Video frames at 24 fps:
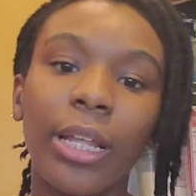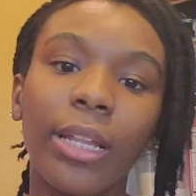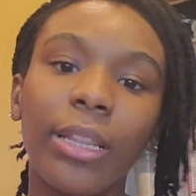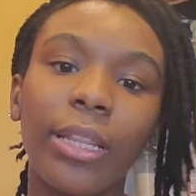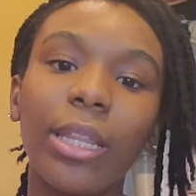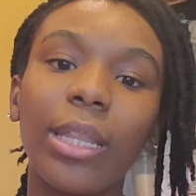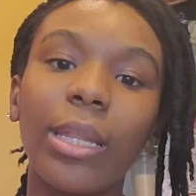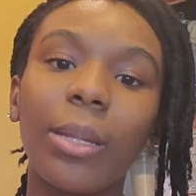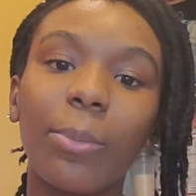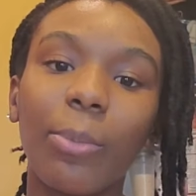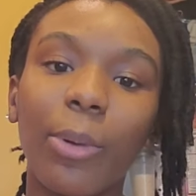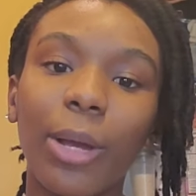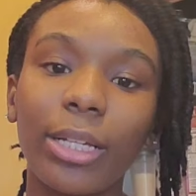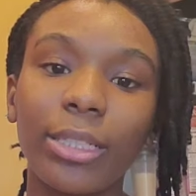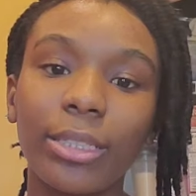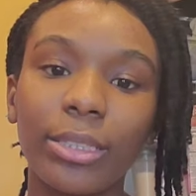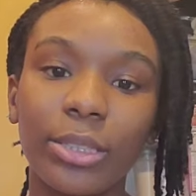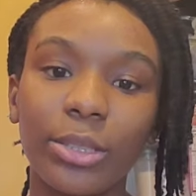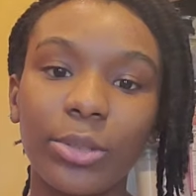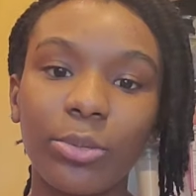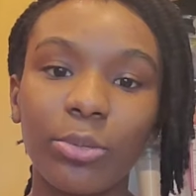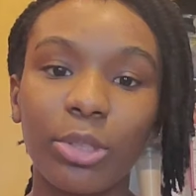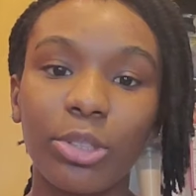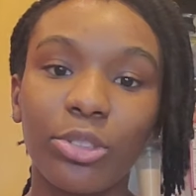than the
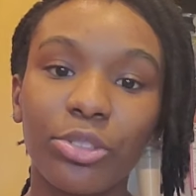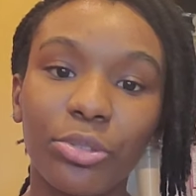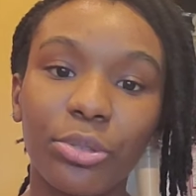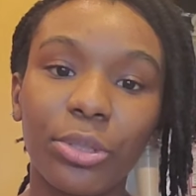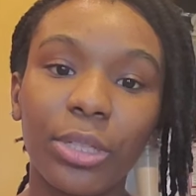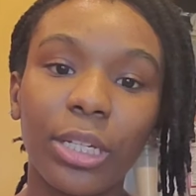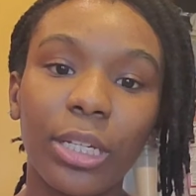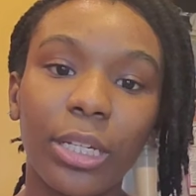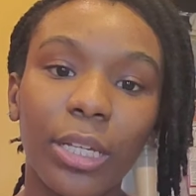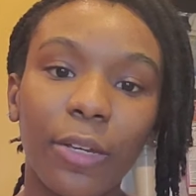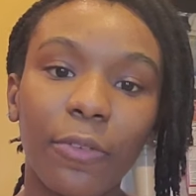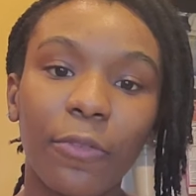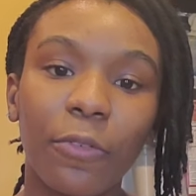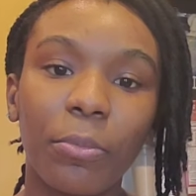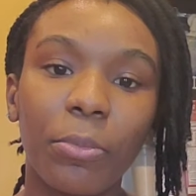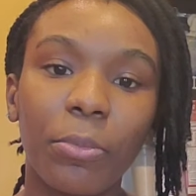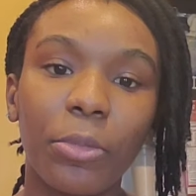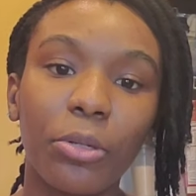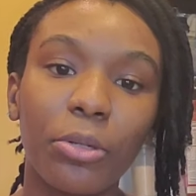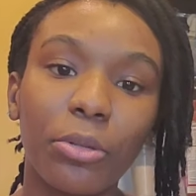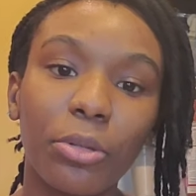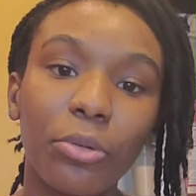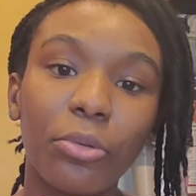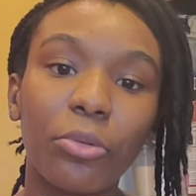processed ones you could get from
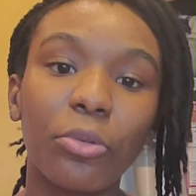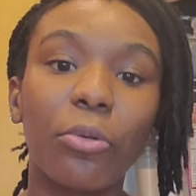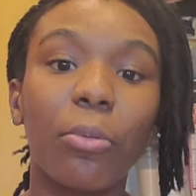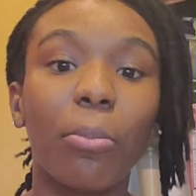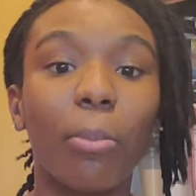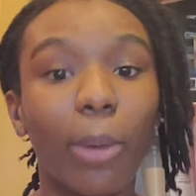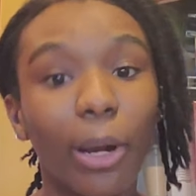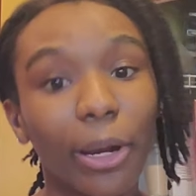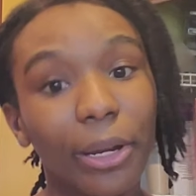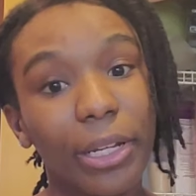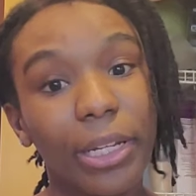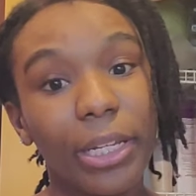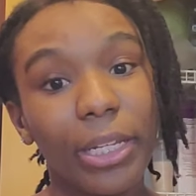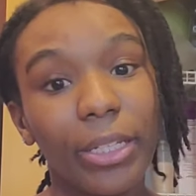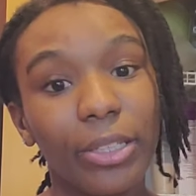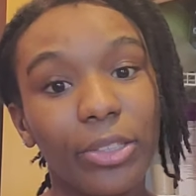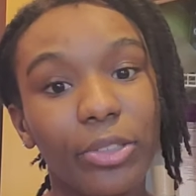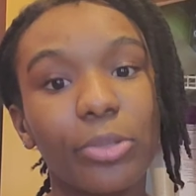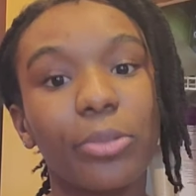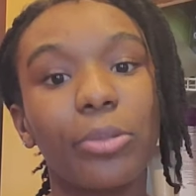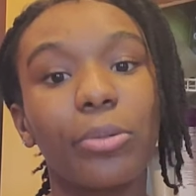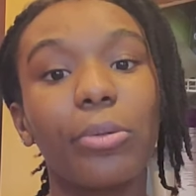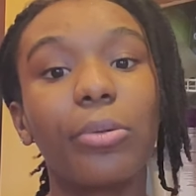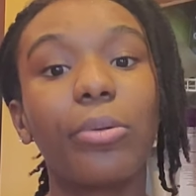your local
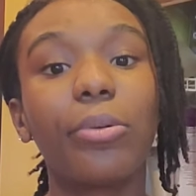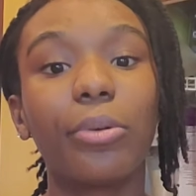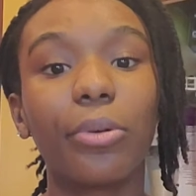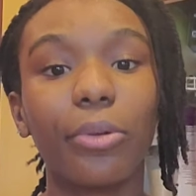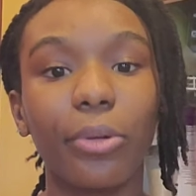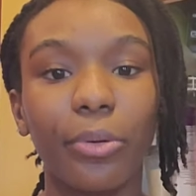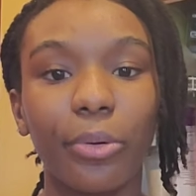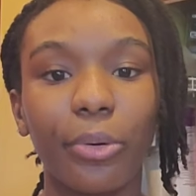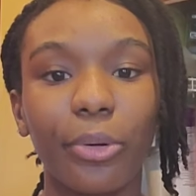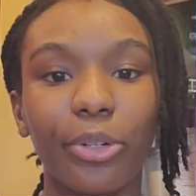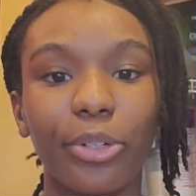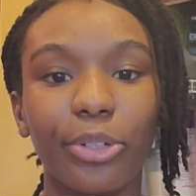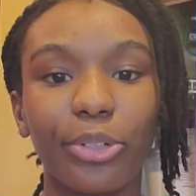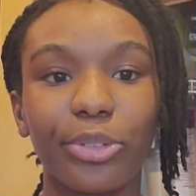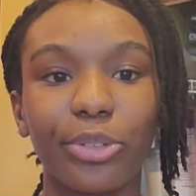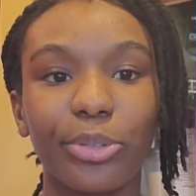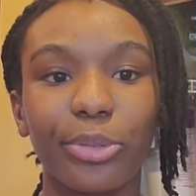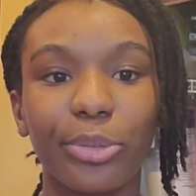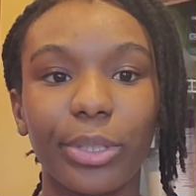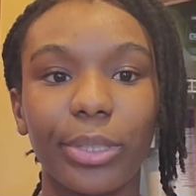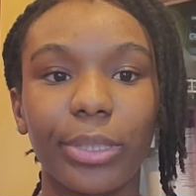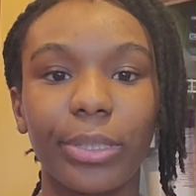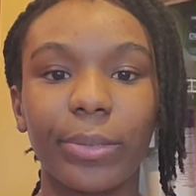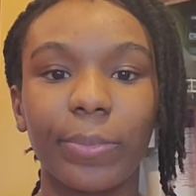markets or corner
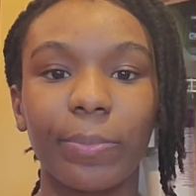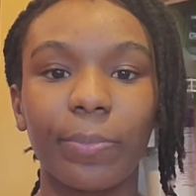stores.